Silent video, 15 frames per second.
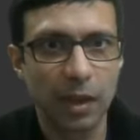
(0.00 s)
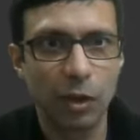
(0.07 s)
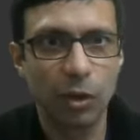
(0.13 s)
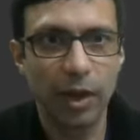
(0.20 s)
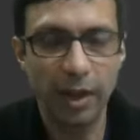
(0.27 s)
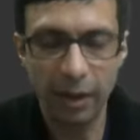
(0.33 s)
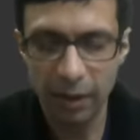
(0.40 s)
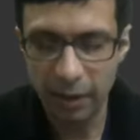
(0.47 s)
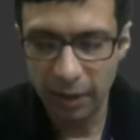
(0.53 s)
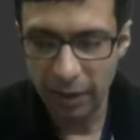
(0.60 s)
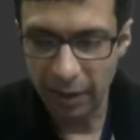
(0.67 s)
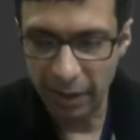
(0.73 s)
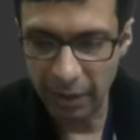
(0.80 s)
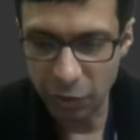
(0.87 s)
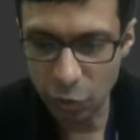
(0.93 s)
Okay,
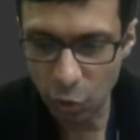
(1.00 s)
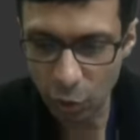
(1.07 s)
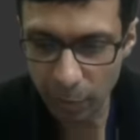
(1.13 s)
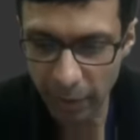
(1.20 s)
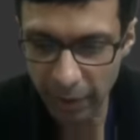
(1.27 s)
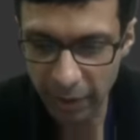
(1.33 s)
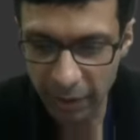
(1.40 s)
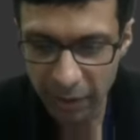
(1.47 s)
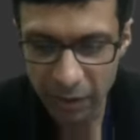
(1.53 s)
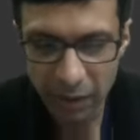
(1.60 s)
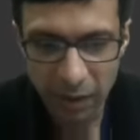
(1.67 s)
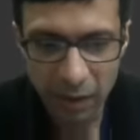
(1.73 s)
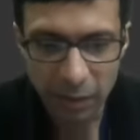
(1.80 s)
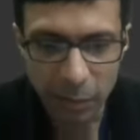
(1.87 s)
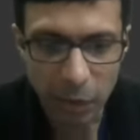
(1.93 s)
it's going to be,
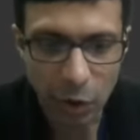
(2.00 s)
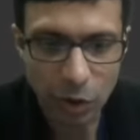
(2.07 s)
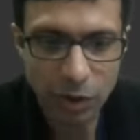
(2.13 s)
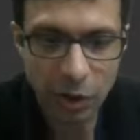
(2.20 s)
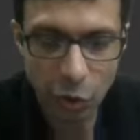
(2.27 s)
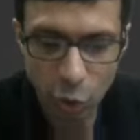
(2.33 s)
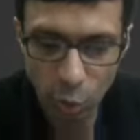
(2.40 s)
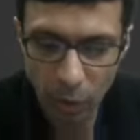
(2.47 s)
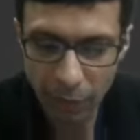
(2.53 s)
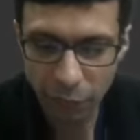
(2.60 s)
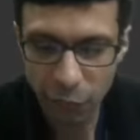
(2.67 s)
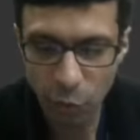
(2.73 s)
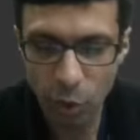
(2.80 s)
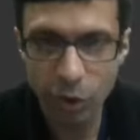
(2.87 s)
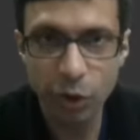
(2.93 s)
because the two and
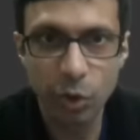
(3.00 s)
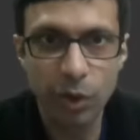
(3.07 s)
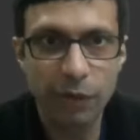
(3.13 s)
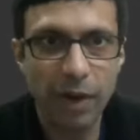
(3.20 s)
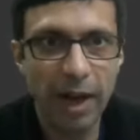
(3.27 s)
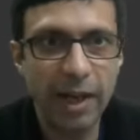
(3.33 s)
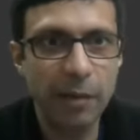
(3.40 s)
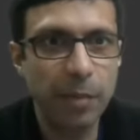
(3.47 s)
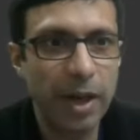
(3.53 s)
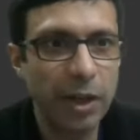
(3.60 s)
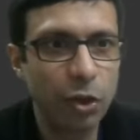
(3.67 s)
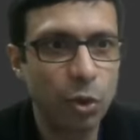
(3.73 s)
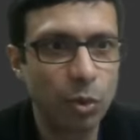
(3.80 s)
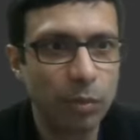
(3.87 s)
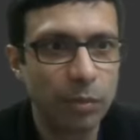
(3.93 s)
four, you divide it by
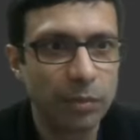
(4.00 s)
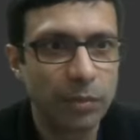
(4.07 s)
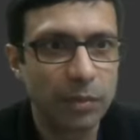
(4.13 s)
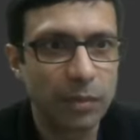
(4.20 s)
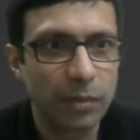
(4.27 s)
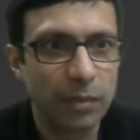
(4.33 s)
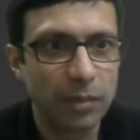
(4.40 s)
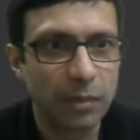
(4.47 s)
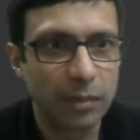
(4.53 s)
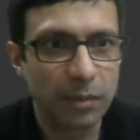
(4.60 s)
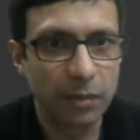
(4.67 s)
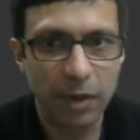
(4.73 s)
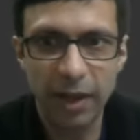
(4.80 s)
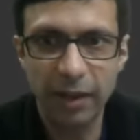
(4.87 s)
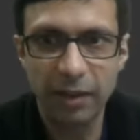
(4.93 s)
two,
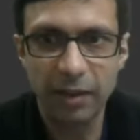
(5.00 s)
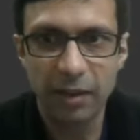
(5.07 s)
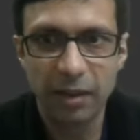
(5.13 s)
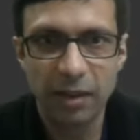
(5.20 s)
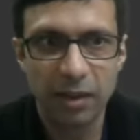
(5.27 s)
right?